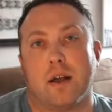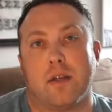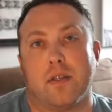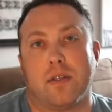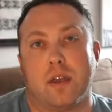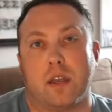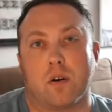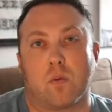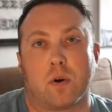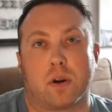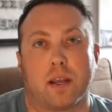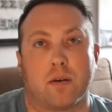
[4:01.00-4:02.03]
they are
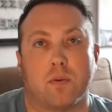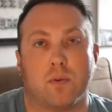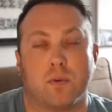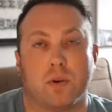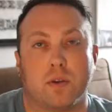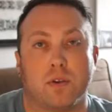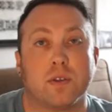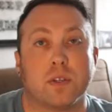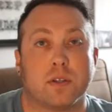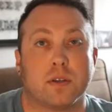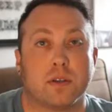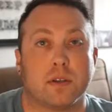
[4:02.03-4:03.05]
working
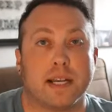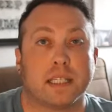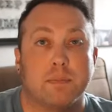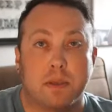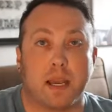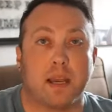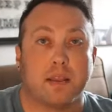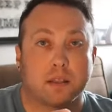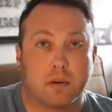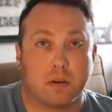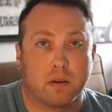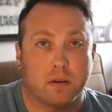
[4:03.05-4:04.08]
using the SBA, the
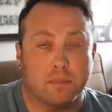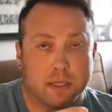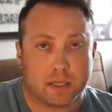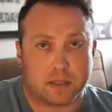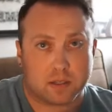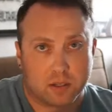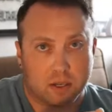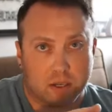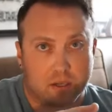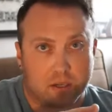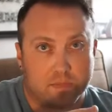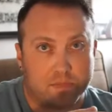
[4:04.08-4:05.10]
Small Business
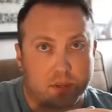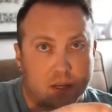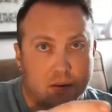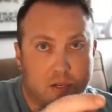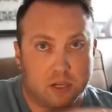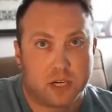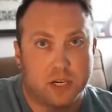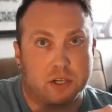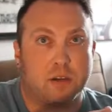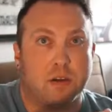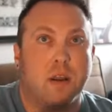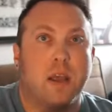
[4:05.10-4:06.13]

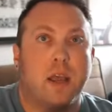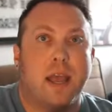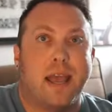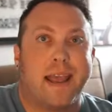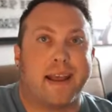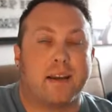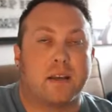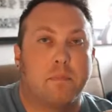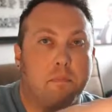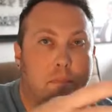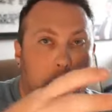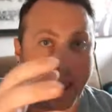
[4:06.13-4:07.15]
Administration, and
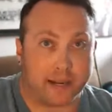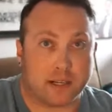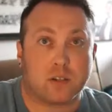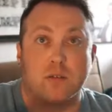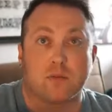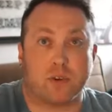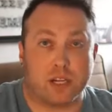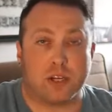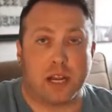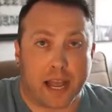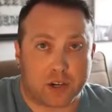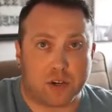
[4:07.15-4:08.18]
banks,
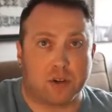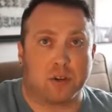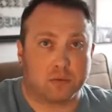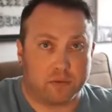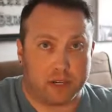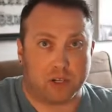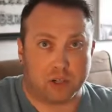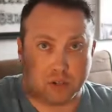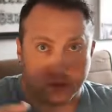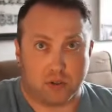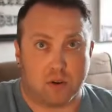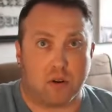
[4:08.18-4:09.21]
national, regional,
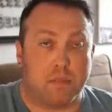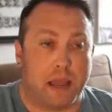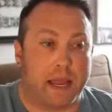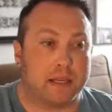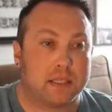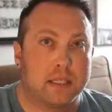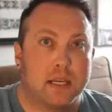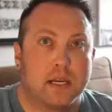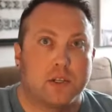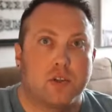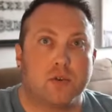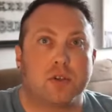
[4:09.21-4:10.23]
and local banks,
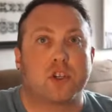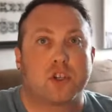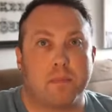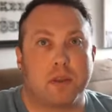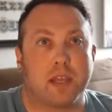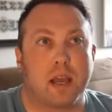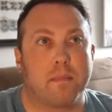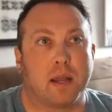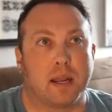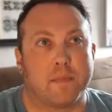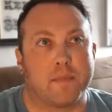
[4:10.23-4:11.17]
to distribute that money.